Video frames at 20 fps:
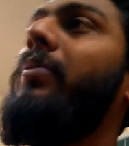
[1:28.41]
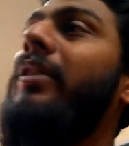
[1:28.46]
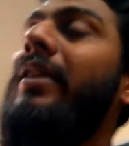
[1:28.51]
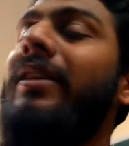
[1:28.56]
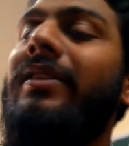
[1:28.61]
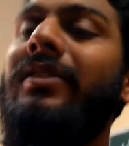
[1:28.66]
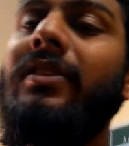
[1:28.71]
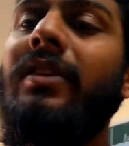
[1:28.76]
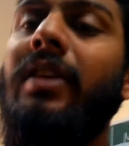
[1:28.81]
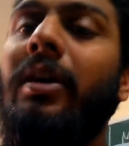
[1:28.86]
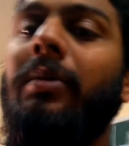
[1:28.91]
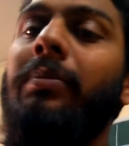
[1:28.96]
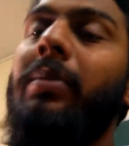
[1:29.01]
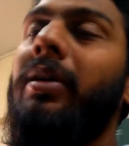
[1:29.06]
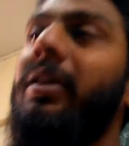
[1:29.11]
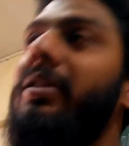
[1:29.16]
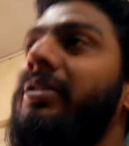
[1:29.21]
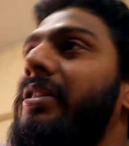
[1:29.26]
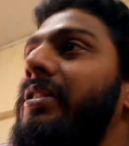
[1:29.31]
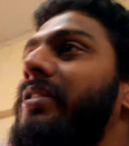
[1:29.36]
these
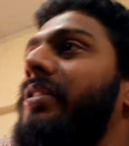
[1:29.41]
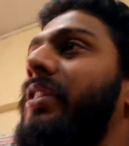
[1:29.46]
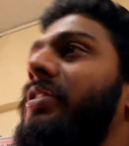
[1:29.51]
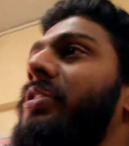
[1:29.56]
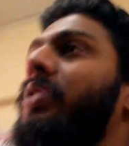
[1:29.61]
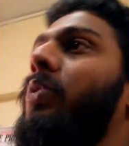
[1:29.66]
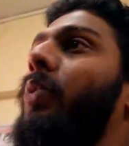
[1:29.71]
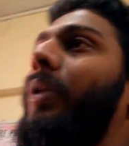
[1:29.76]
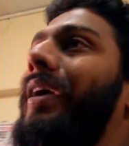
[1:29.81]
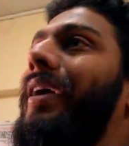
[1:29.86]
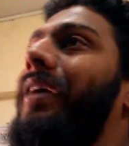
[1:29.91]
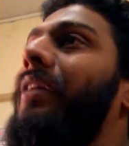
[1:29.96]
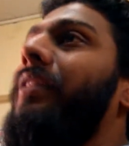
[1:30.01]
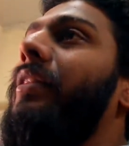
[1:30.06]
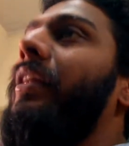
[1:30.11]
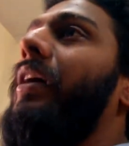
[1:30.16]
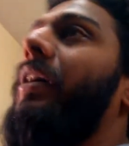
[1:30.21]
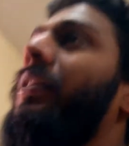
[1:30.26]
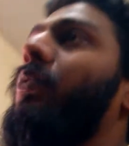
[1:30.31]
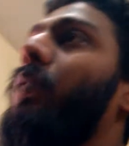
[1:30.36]
numbers in such a way
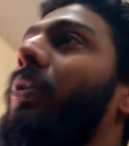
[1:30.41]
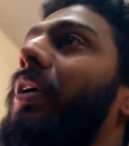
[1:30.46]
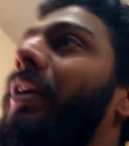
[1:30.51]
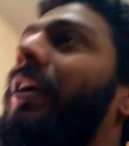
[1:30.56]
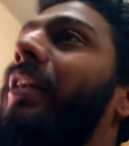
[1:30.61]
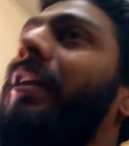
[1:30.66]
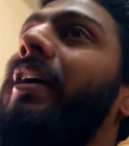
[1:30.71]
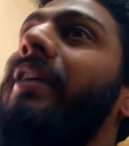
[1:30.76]
that we can